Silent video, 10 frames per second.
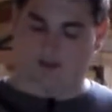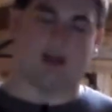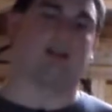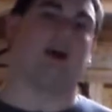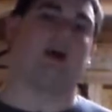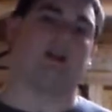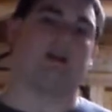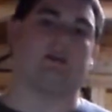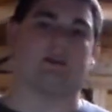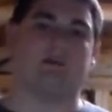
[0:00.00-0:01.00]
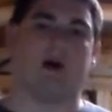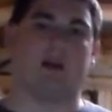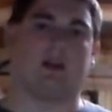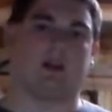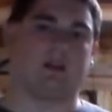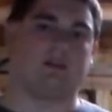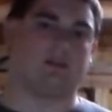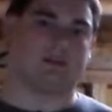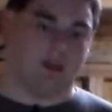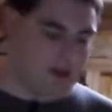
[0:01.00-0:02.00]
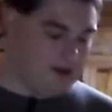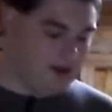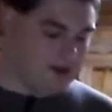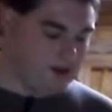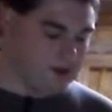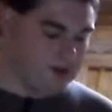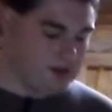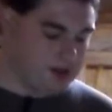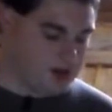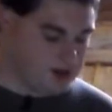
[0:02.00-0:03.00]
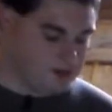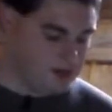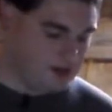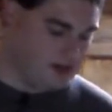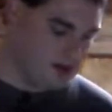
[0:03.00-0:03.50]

It's got line ends and mic ends. It's on all 20 channels,